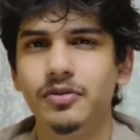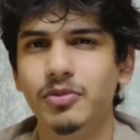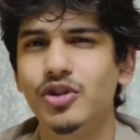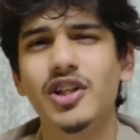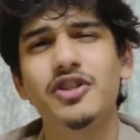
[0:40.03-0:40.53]

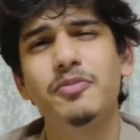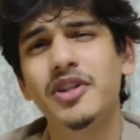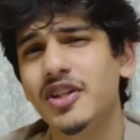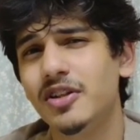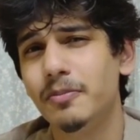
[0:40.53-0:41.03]
Because let's
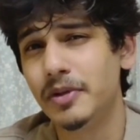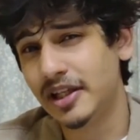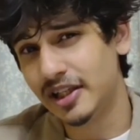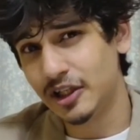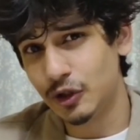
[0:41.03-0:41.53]
be real,
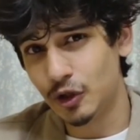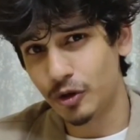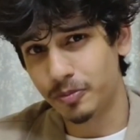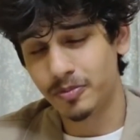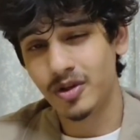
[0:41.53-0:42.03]
mainland
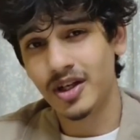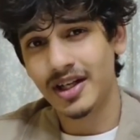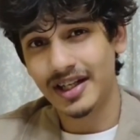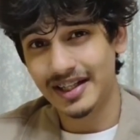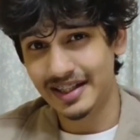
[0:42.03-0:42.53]
Europe
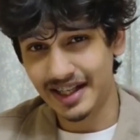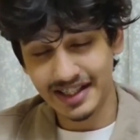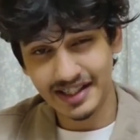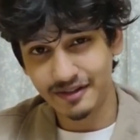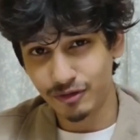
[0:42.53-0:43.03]
in
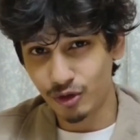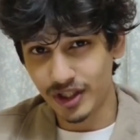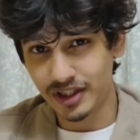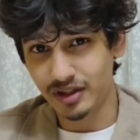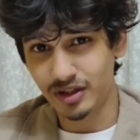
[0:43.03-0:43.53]

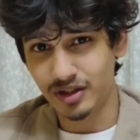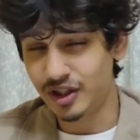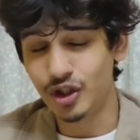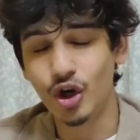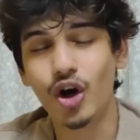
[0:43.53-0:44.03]
1914
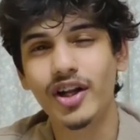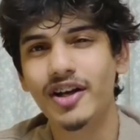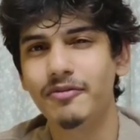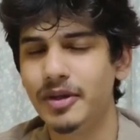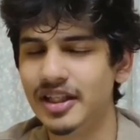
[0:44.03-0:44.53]
did not
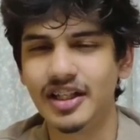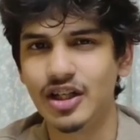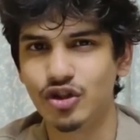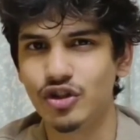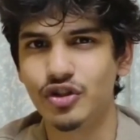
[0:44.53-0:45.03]
have many
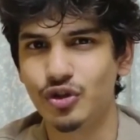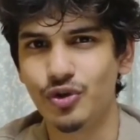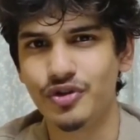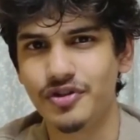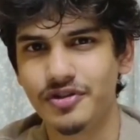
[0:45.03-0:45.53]
natural
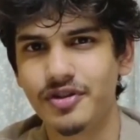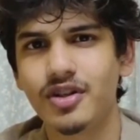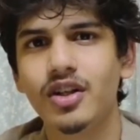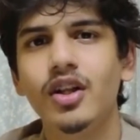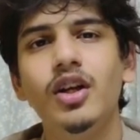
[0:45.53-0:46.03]
resources.
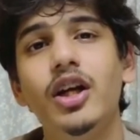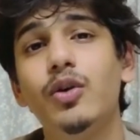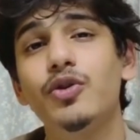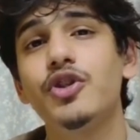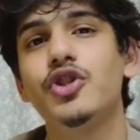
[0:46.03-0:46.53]

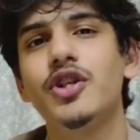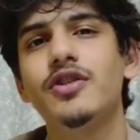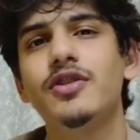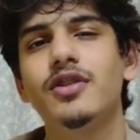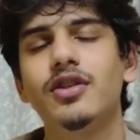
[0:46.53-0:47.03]
It was a
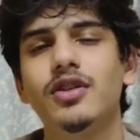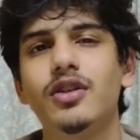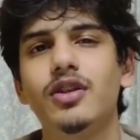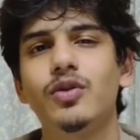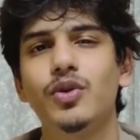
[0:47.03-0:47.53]
just
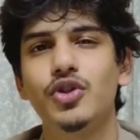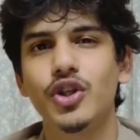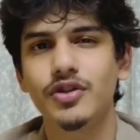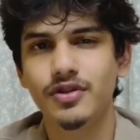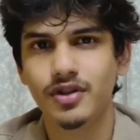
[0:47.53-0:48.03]
it was
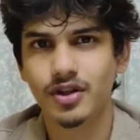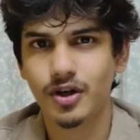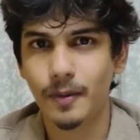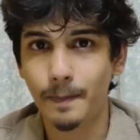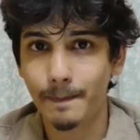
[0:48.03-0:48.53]
just
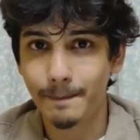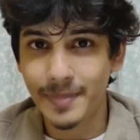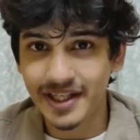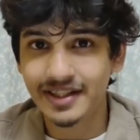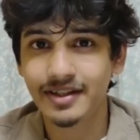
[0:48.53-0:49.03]
a
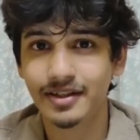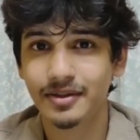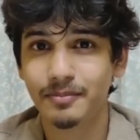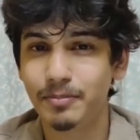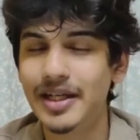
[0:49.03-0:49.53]
big
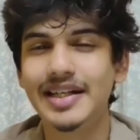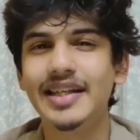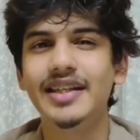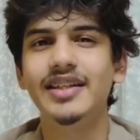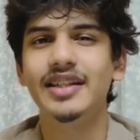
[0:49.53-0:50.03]

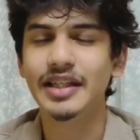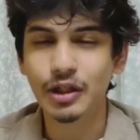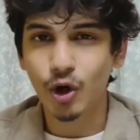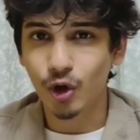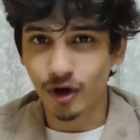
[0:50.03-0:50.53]
petty
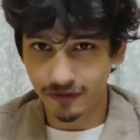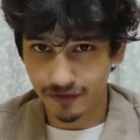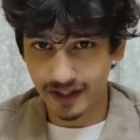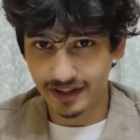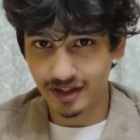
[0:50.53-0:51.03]
ego
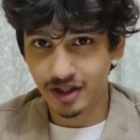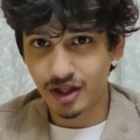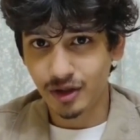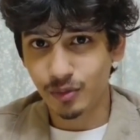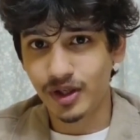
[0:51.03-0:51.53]
conflict
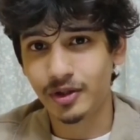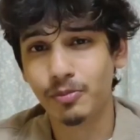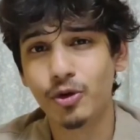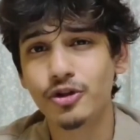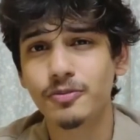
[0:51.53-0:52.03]
where the
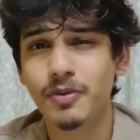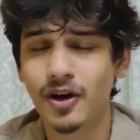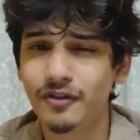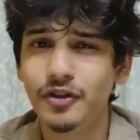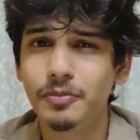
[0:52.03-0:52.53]
most
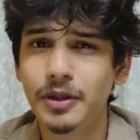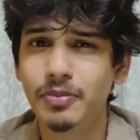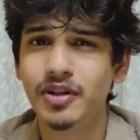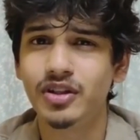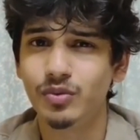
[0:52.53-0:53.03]
powerful
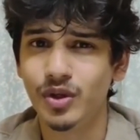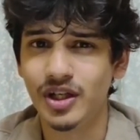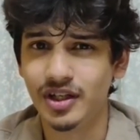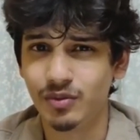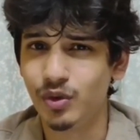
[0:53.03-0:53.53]
people in the
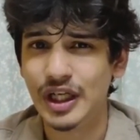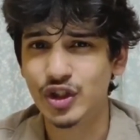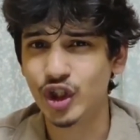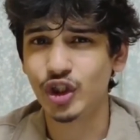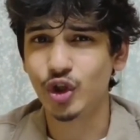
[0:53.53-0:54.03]
world were
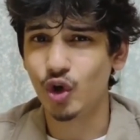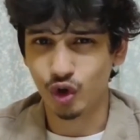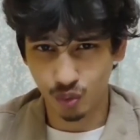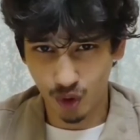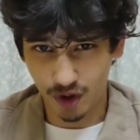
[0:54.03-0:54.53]
itching to go
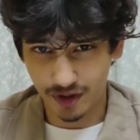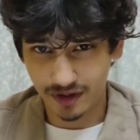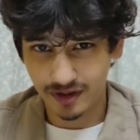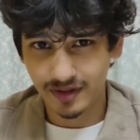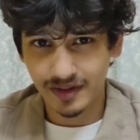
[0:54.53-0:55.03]
to war.
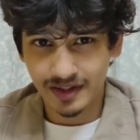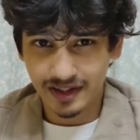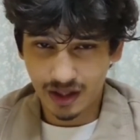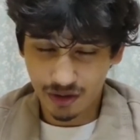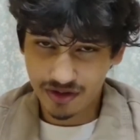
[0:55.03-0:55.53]

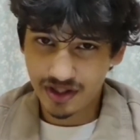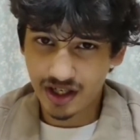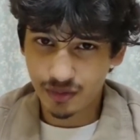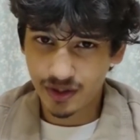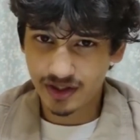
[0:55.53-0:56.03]
Now to
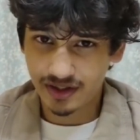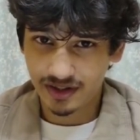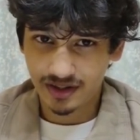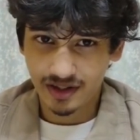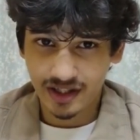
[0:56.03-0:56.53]
start with
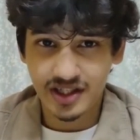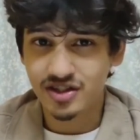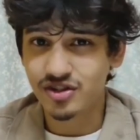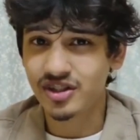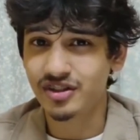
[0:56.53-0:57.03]

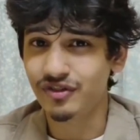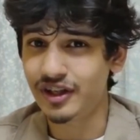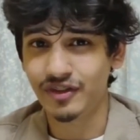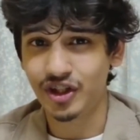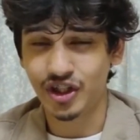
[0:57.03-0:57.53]
history's
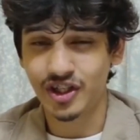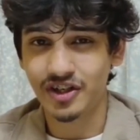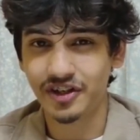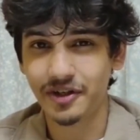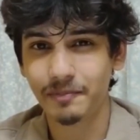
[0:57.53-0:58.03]
favorite
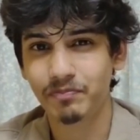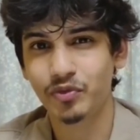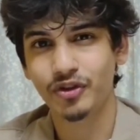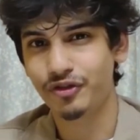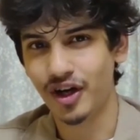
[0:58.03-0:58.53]
country,
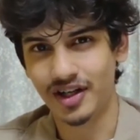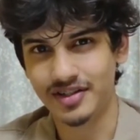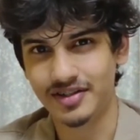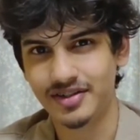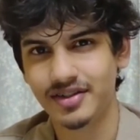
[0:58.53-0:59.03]

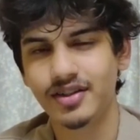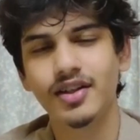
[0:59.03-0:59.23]
France.